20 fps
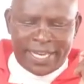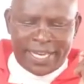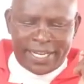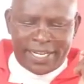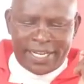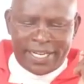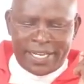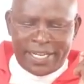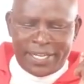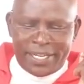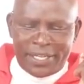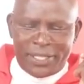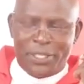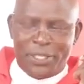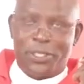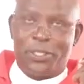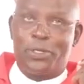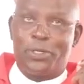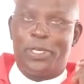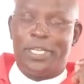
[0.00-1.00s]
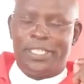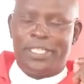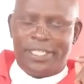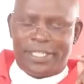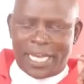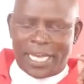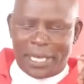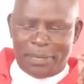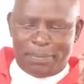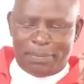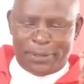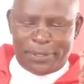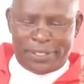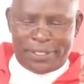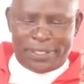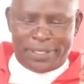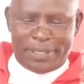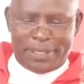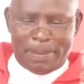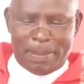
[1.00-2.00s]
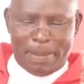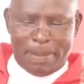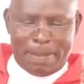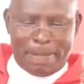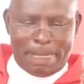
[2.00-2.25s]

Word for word: said to his disciples,